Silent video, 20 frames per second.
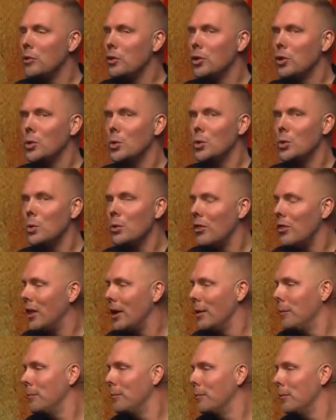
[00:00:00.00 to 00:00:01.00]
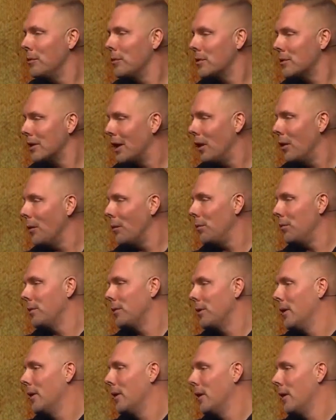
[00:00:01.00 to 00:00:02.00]
to
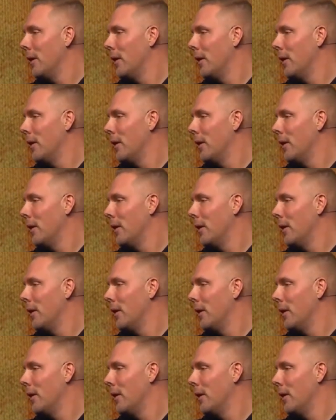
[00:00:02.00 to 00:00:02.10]
themselves.